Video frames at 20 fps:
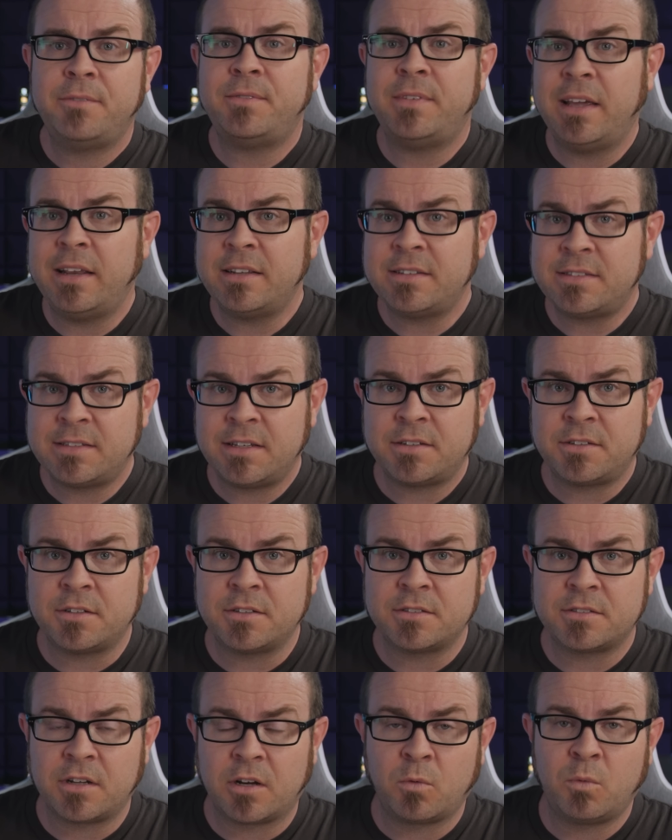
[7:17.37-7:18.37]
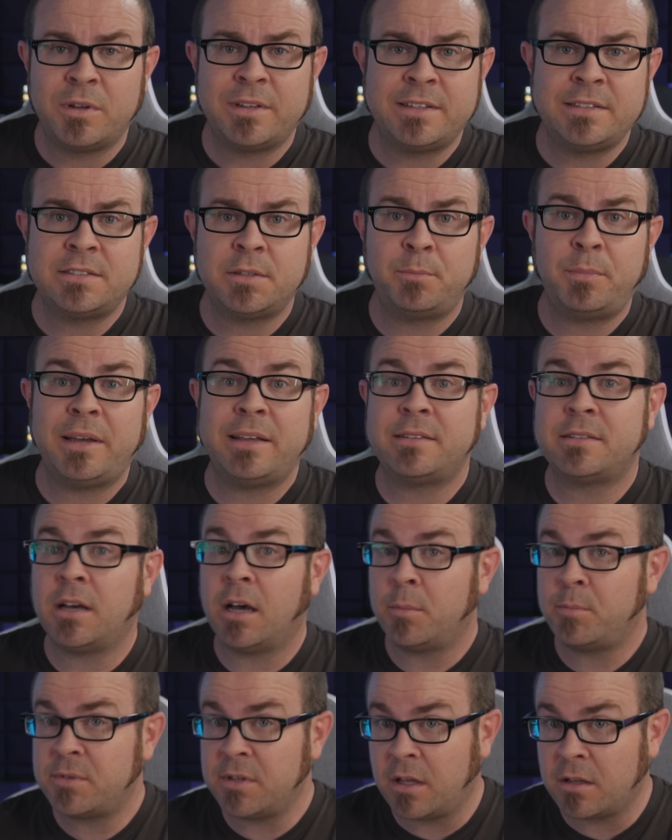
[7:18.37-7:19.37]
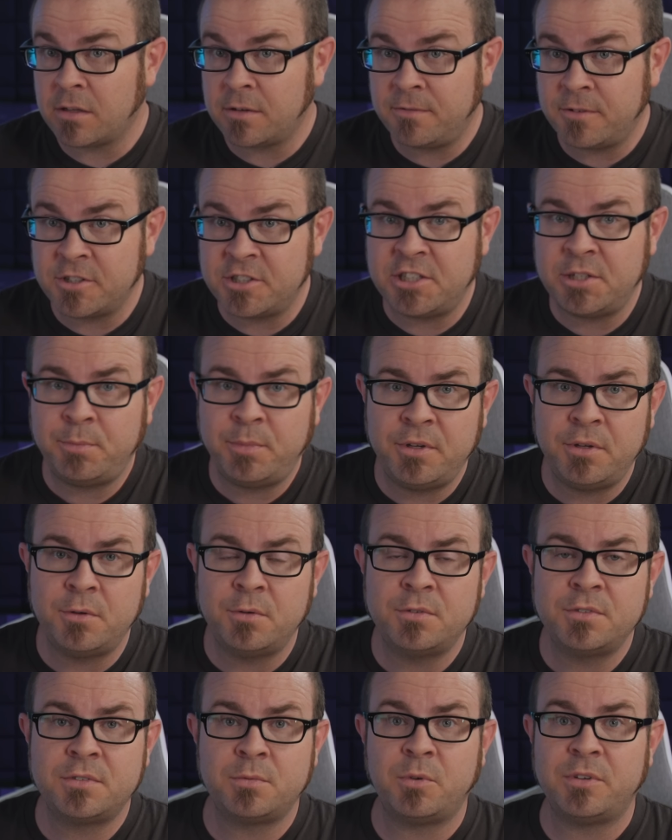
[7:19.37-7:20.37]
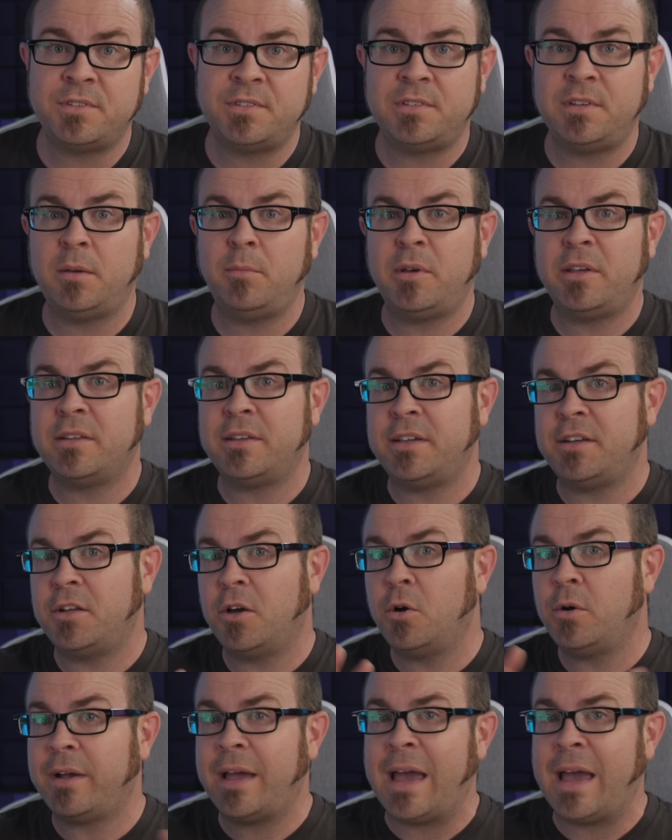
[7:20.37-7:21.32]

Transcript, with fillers: If data centers are willing to pay top dollar for G P Us with seemingly no